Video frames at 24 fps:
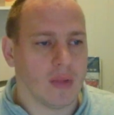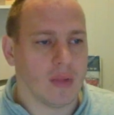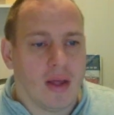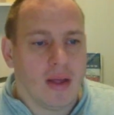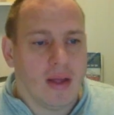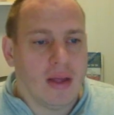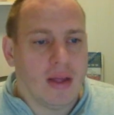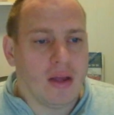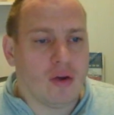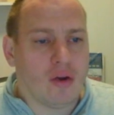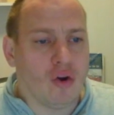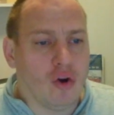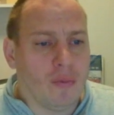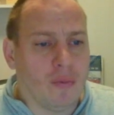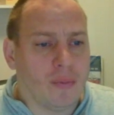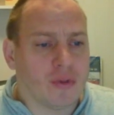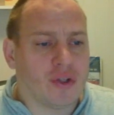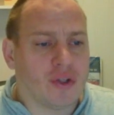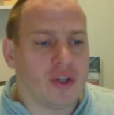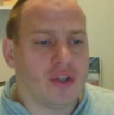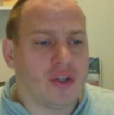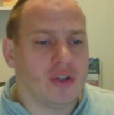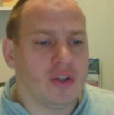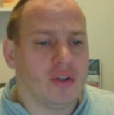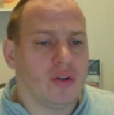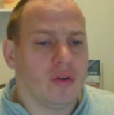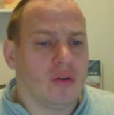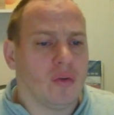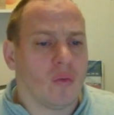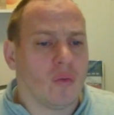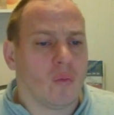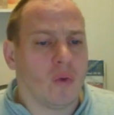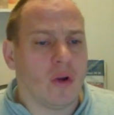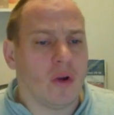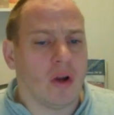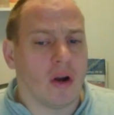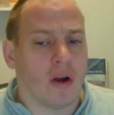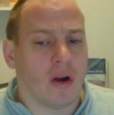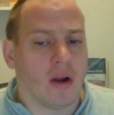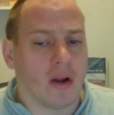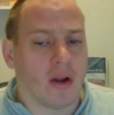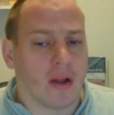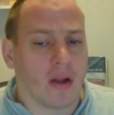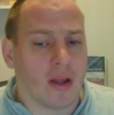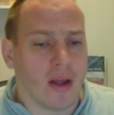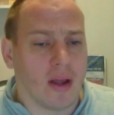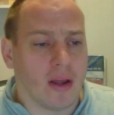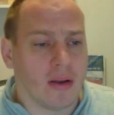In current position we are
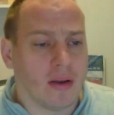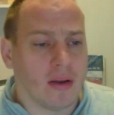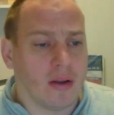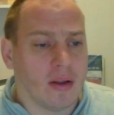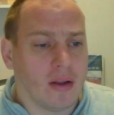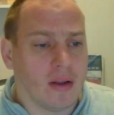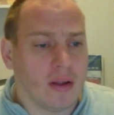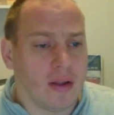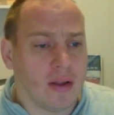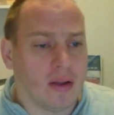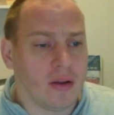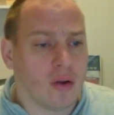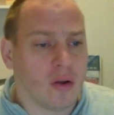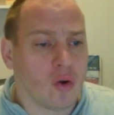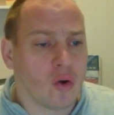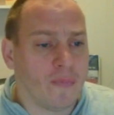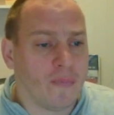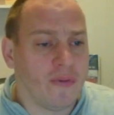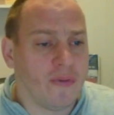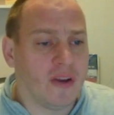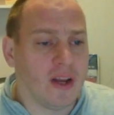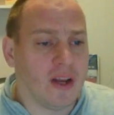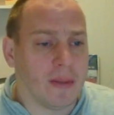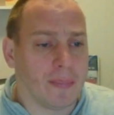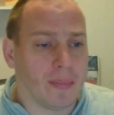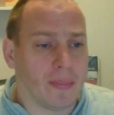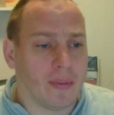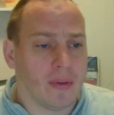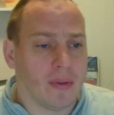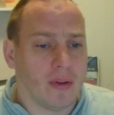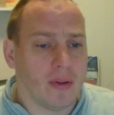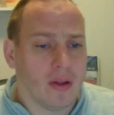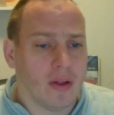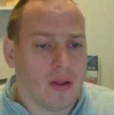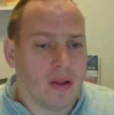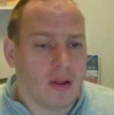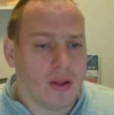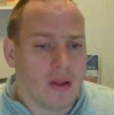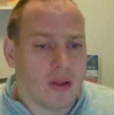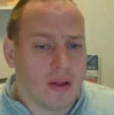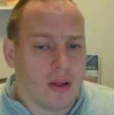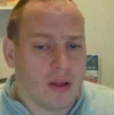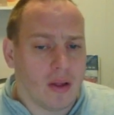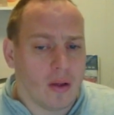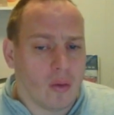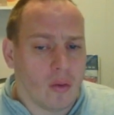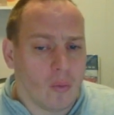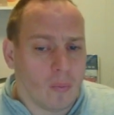again in the coup.
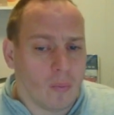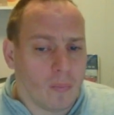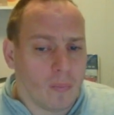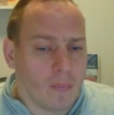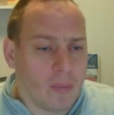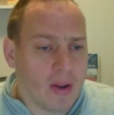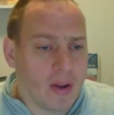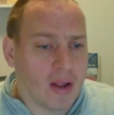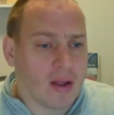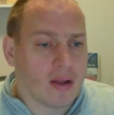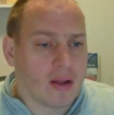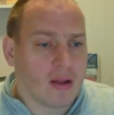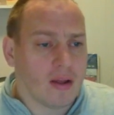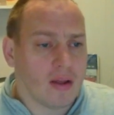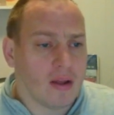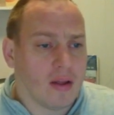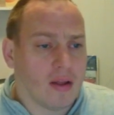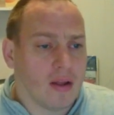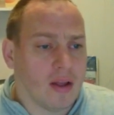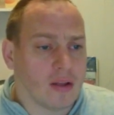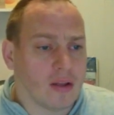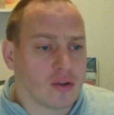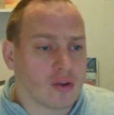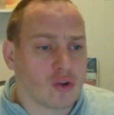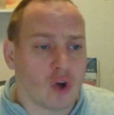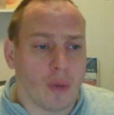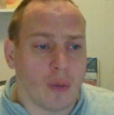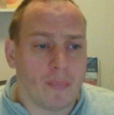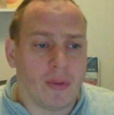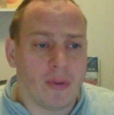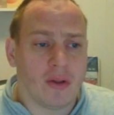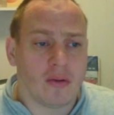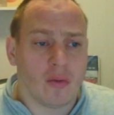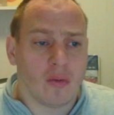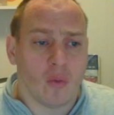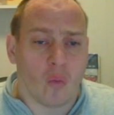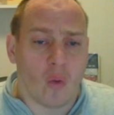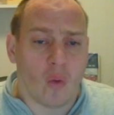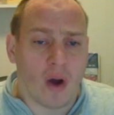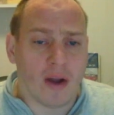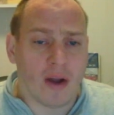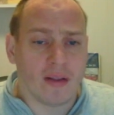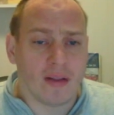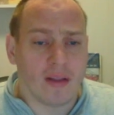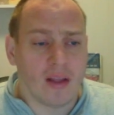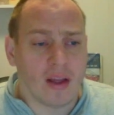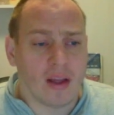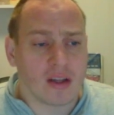Black has copied
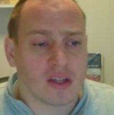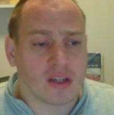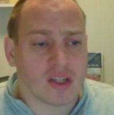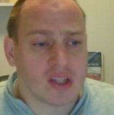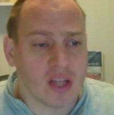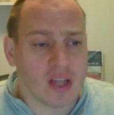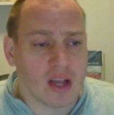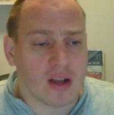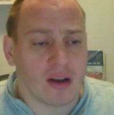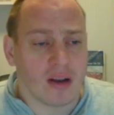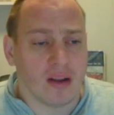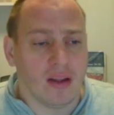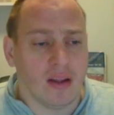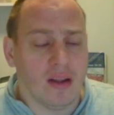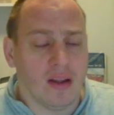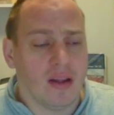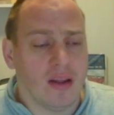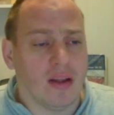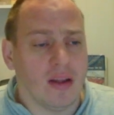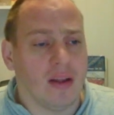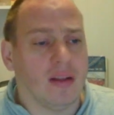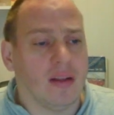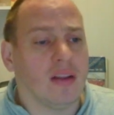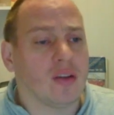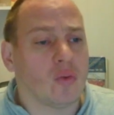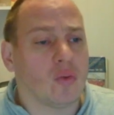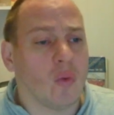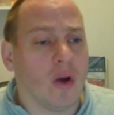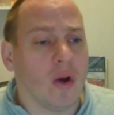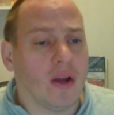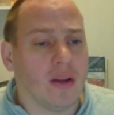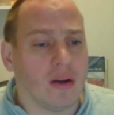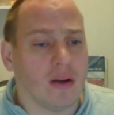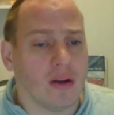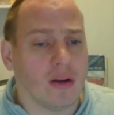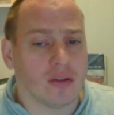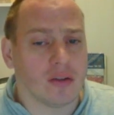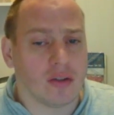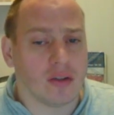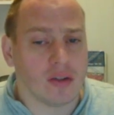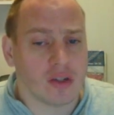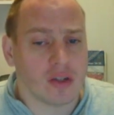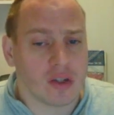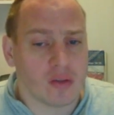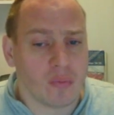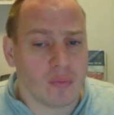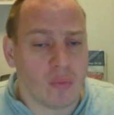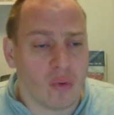white exactly, and that's why there is a
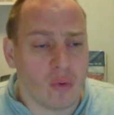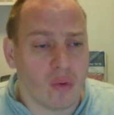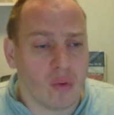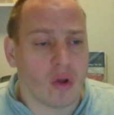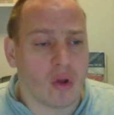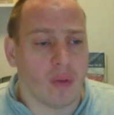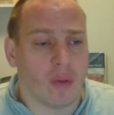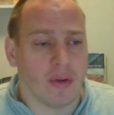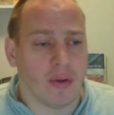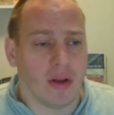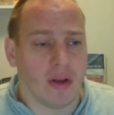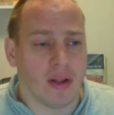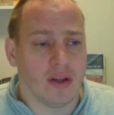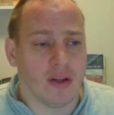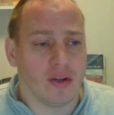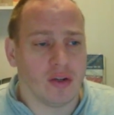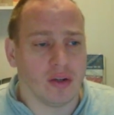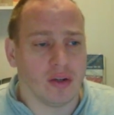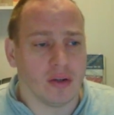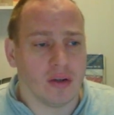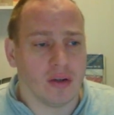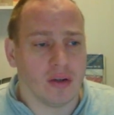small combination.